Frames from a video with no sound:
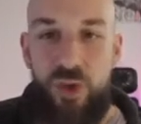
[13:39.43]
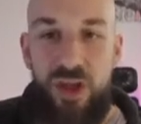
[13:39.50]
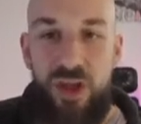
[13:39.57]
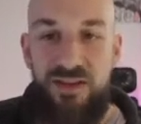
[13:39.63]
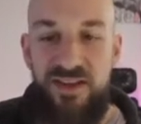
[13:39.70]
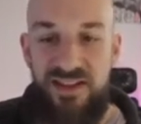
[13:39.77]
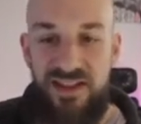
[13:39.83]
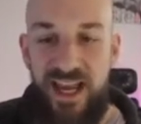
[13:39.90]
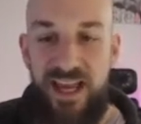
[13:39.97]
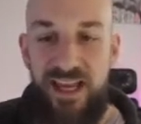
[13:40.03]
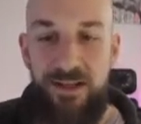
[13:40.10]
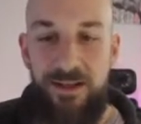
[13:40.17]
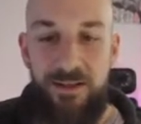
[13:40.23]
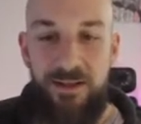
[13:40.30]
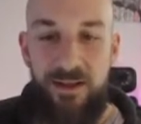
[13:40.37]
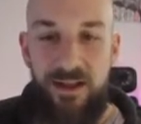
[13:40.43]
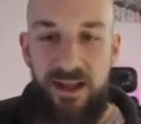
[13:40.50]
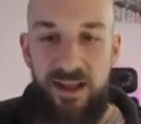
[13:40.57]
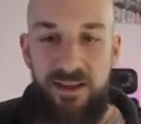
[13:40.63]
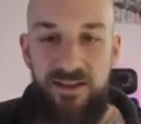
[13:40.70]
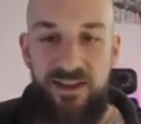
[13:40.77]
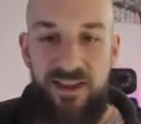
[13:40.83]
today
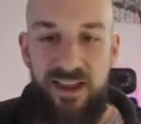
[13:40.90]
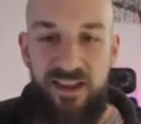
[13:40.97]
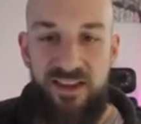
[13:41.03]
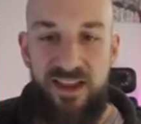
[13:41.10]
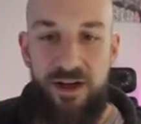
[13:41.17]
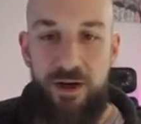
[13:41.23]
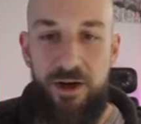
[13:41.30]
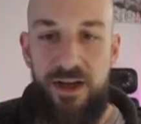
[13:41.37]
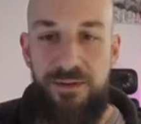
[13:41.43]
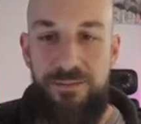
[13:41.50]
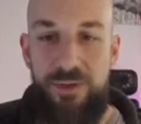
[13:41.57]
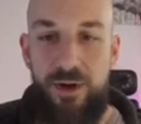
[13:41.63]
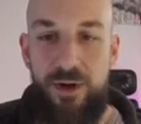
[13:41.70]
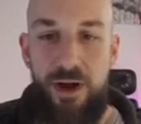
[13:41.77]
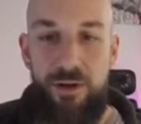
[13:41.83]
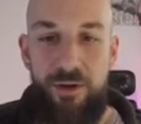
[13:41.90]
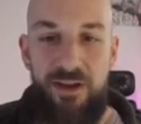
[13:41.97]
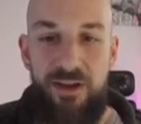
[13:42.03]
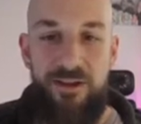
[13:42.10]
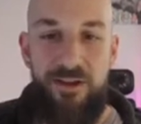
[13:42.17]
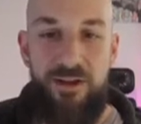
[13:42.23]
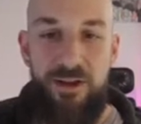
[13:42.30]
is things that are in
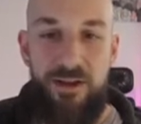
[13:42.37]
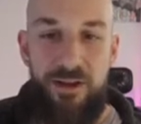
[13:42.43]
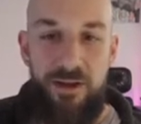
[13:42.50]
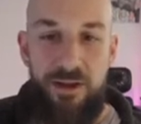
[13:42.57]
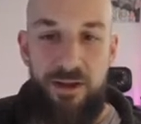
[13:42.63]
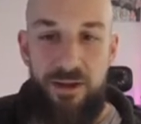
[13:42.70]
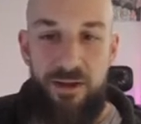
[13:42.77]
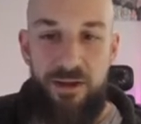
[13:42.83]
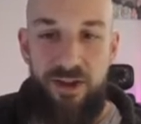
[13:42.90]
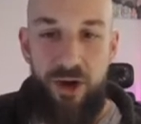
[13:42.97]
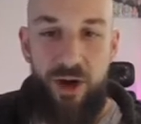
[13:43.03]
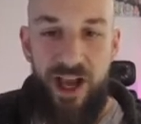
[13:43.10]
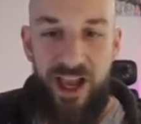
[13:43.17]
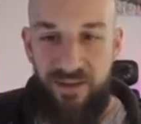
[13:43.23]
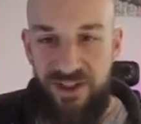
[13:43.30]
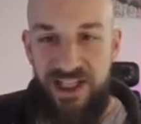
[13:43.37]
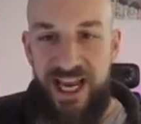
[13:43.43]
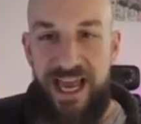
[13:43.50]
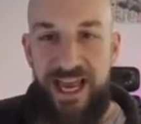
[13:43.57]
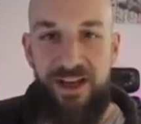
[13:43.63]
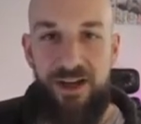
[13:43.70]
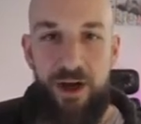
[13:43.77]
progress. So I have a
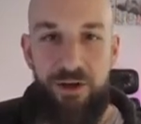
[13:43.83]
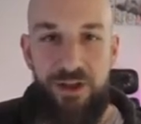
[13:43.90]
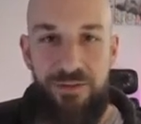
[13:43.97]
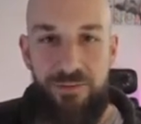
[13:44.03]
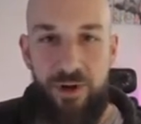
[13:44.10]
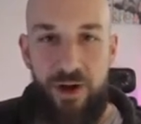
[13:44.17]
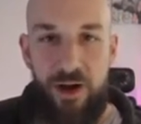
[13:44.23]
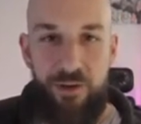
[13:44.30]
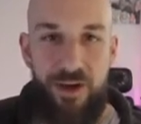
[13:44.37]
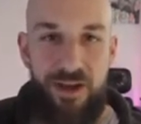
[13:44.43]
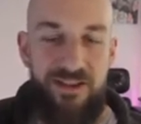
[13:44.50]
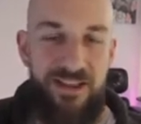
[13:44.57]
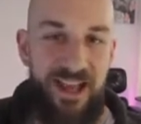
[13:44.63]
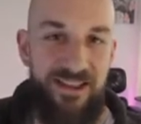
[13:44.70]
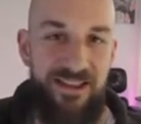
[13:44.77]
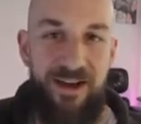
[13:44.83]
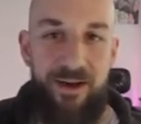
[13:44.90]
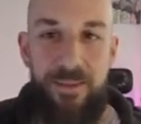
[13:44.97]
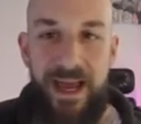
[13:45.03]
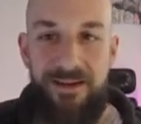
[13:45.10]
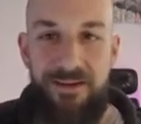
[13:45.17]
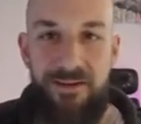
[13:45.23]
tag called in progress, and that's how
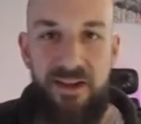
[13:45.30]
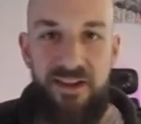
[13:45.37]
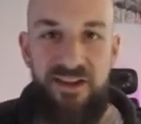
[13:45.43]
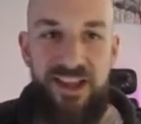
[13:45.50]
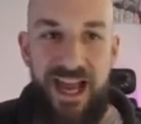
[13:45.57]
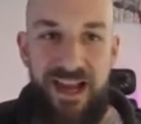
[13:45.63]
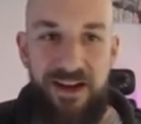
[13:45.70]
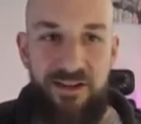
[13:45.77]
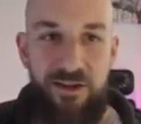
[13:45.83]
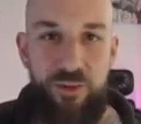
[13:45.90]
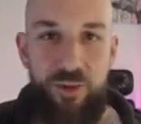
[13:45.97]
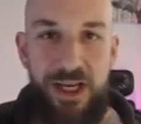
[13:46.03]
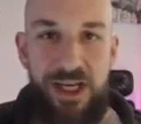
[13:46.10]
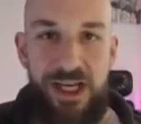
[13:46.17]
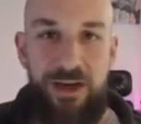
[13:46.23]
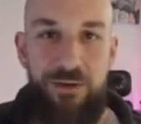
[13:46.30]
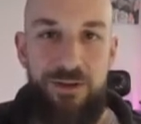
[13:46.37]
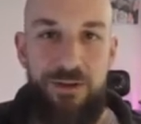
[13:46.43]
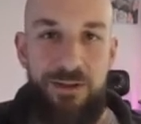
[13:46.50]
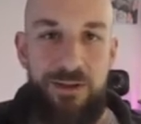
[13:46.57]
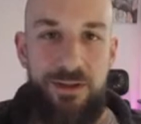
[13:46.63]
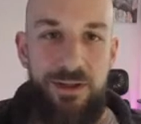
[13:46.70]
I'm handling statuses right now.
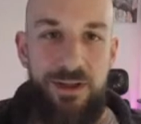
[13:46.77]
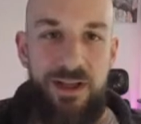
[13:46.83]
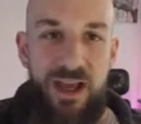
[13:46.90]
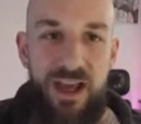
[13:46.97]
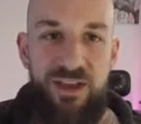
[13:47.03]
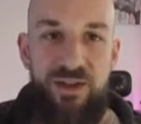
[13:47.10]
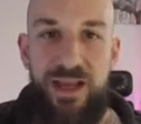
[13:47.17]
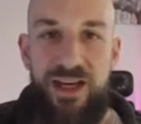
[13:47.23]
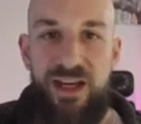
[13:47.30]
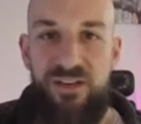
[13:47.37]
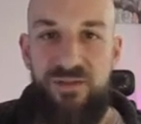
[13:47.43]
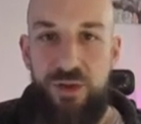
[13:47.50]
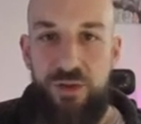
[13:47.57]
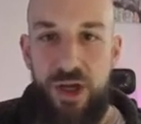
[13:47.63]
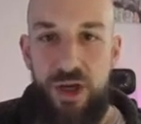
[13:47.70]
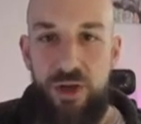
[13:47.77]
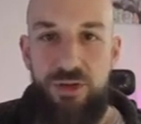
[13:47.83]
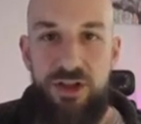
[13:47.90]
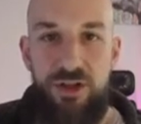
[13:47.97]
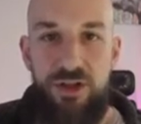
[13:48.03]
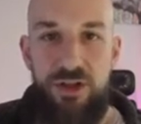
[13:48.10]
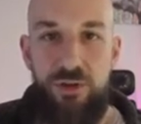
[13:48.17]
As many of you know,
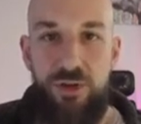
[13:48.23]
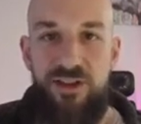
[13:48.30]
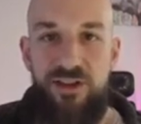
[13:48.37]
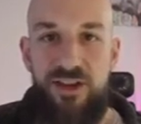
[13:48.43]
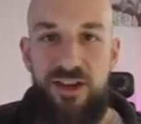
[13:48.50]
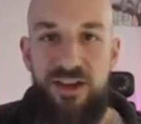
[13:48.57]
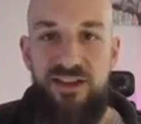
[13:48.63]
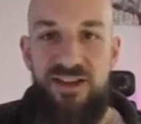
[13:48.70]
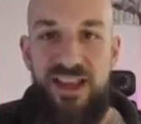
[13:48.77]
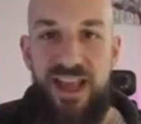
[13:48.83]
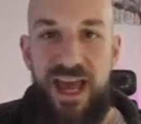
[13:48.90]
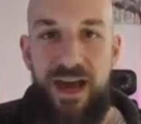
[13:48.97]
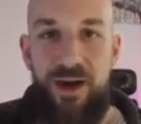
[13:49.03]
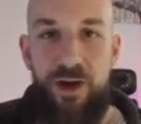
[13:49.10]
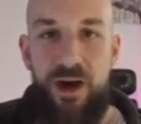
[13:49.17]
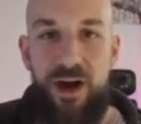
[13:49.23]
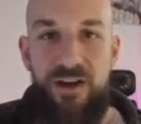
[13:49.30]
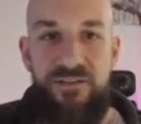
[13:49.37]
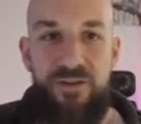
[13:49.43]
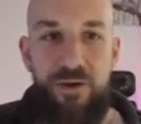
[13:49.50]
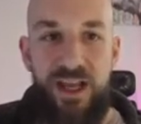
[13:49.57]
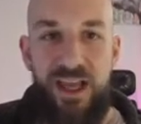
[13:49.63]
Todoist is now
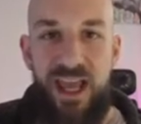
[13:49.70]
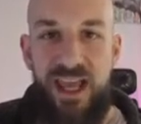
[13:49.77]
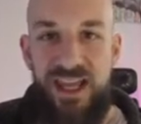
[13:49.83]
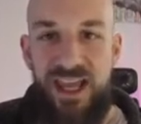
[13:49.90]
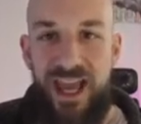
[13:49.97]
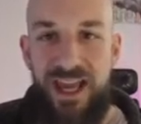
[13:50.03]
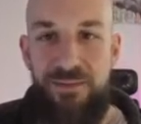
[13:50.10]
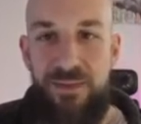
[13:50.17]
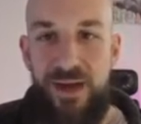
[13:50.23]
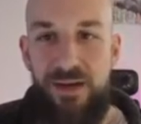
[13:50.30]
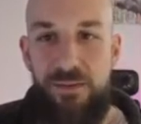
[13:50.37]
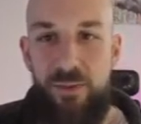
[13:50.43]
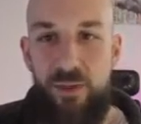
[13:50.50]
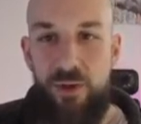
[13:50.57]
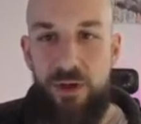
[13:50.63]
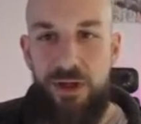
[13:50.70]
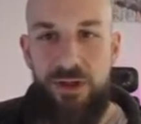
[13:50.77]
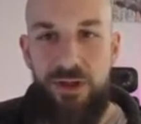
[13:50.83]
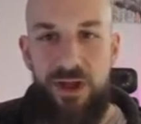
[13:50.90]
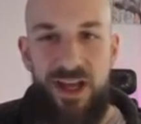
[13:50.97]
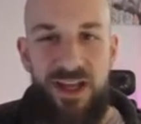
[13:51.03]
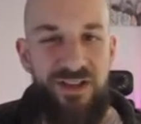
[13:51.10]
offering a Kanban board.
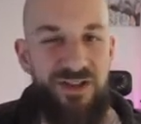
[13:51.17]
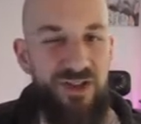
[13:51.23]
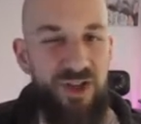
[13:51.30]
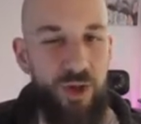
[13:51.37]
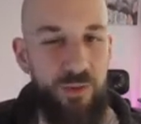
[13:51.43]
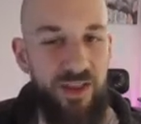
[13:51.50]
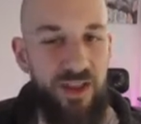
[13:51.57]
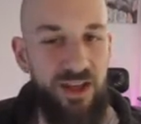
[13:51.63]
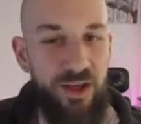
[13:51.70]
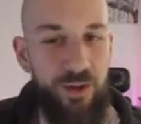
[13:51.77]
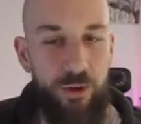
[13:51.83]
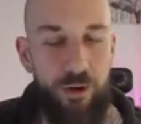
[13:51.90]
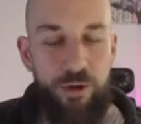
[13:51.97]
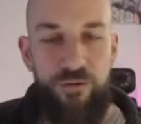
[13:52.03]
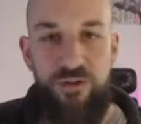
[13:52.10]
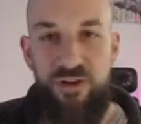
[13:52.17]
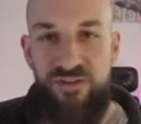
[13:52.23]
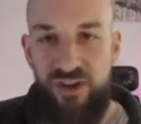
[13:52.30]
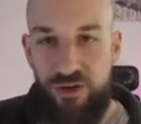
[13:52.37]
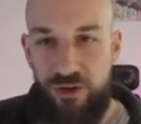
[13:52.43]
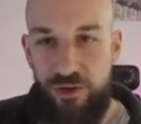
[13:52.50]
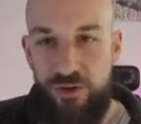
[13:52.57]
I don't think it works for
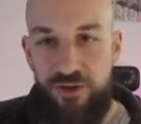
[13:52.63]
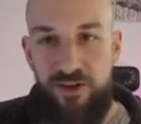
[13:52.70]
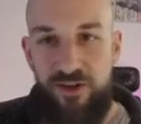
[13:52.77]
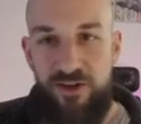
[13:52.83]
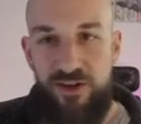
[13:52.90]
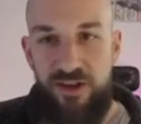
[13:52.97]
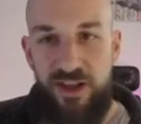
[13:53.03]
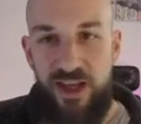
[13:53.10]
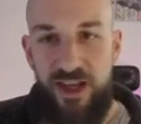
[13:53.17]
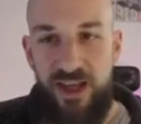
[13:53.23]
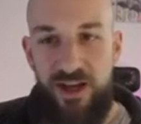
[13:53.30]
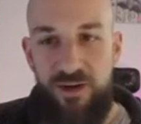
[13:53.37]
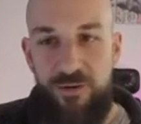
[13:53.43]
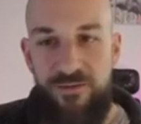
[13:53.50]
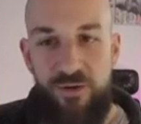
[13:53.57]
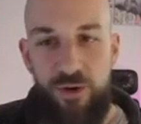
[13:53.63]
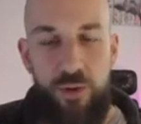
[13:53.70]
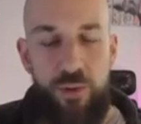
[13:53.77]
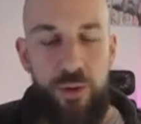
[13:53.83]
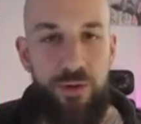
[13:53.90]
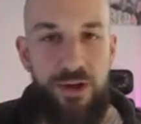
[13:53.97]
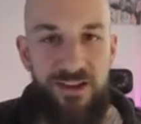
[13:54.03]
filters or for
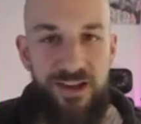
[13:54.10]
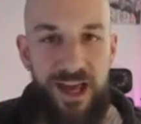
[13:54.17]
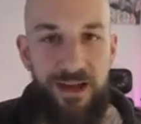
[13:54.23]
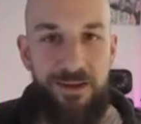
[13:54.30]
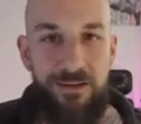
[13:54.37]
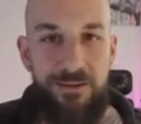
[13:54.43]
queries yet,